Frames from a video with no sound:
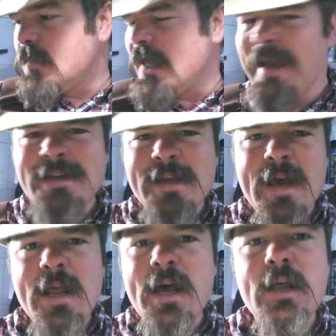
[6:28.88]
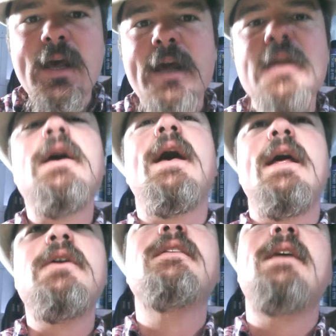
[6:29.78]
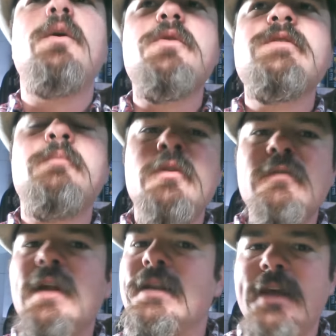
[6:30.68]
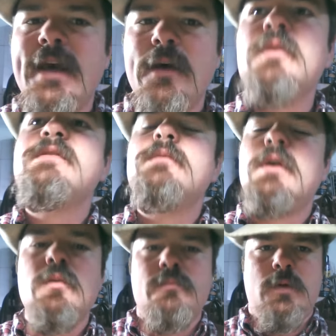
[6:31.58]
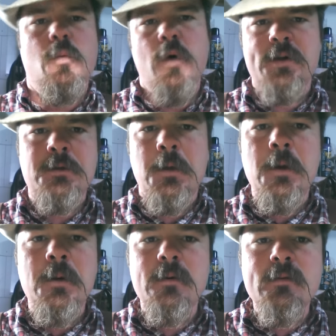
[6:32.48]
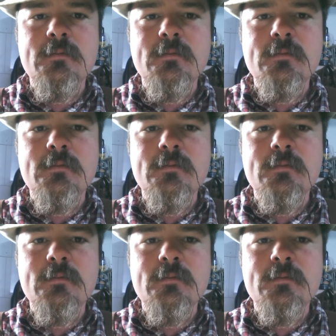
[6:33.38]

Hey, Dad, how you get that horse to move like that? Watch and learn.